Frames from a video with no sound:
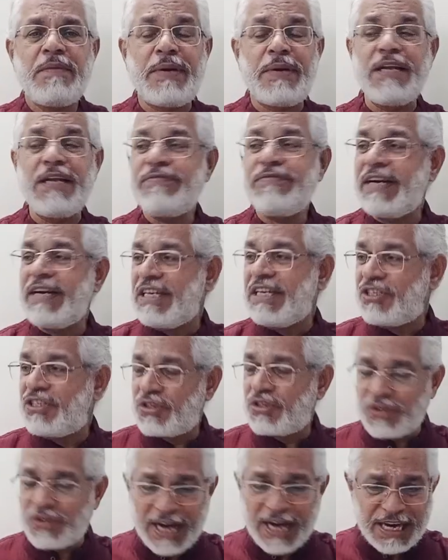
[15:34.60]
but if a
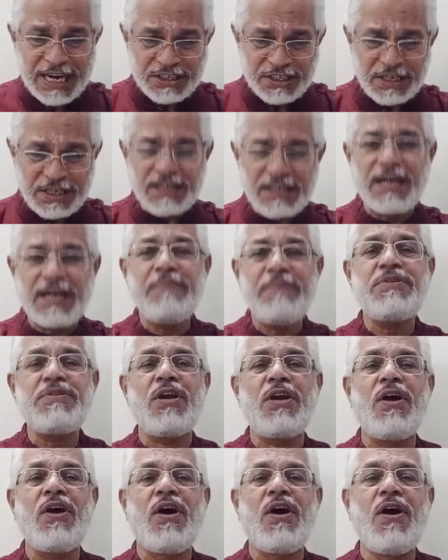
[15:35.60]
distraction comes
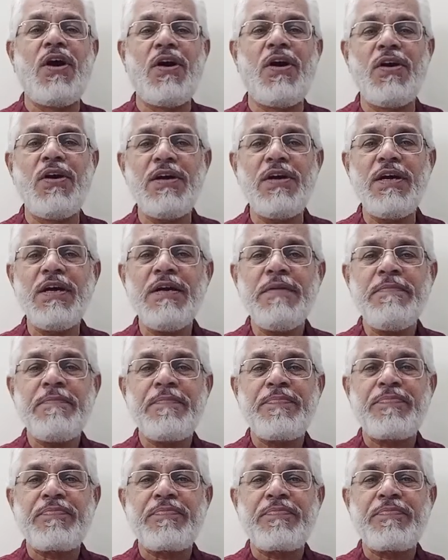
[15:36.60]
along,